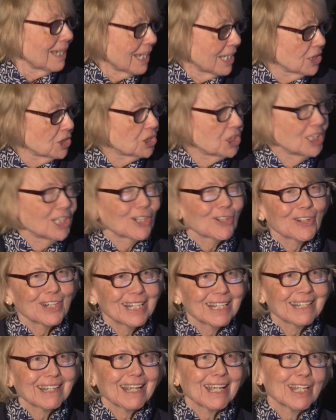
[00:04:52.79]

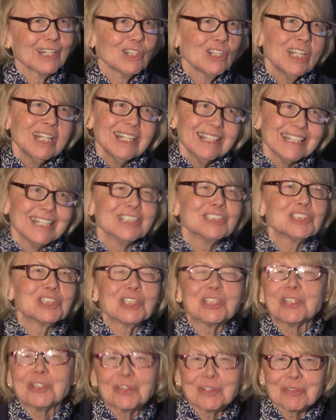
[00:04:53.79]
engineering, and the
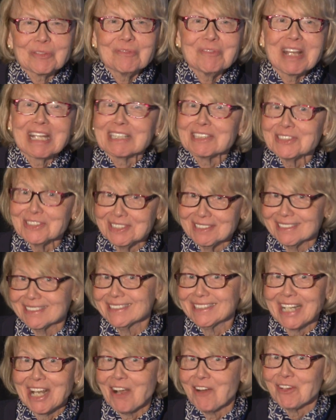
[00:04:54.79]
Institute of Medicine is
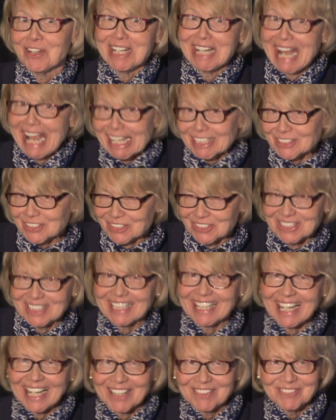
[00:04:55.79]
now a National
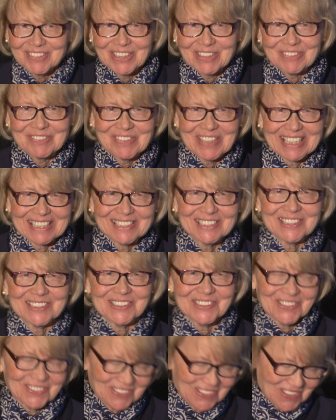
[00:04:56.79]
Academy of Medicine,
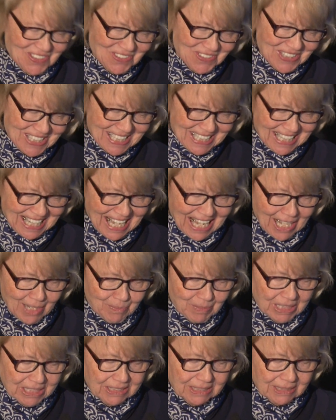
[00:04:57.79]
so the 3
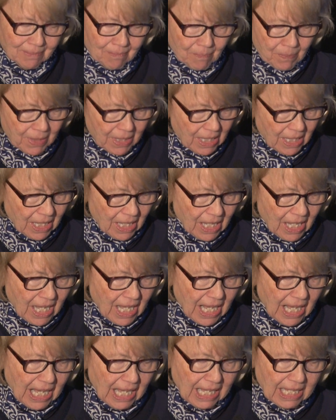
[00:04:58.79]
academies.
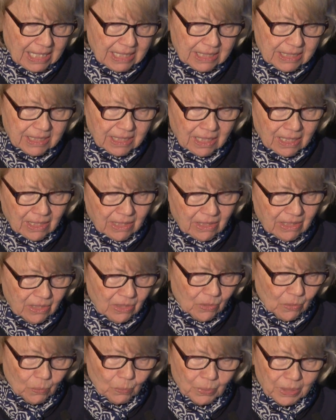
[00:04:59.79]
And
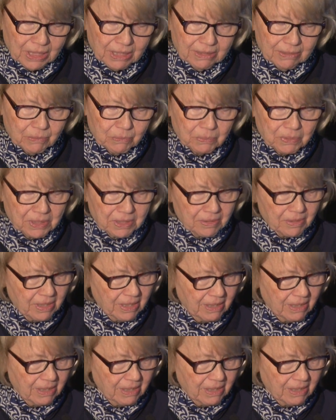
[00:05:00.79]
we're